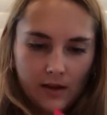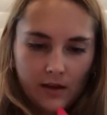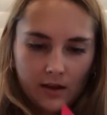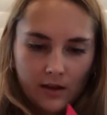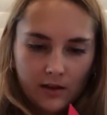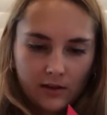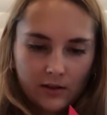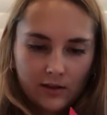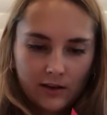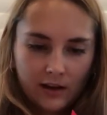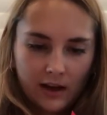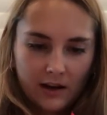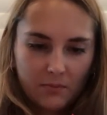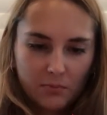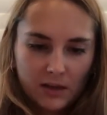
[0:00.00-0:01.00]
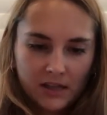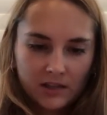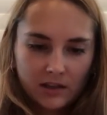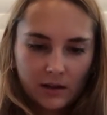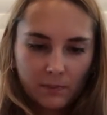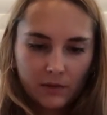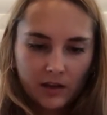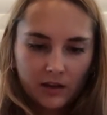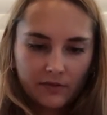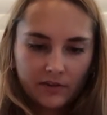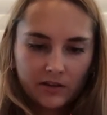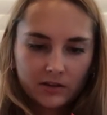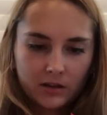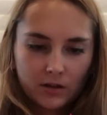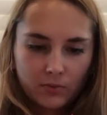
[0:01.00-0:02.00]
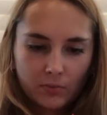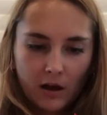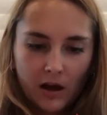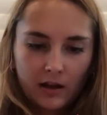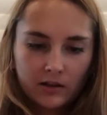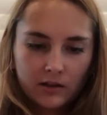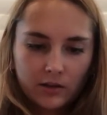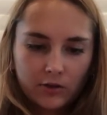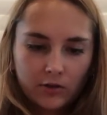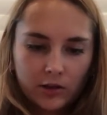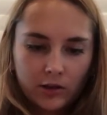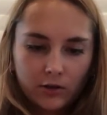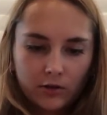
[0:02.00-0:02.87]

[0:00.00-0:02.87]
You can kind of mix up the different spots you do.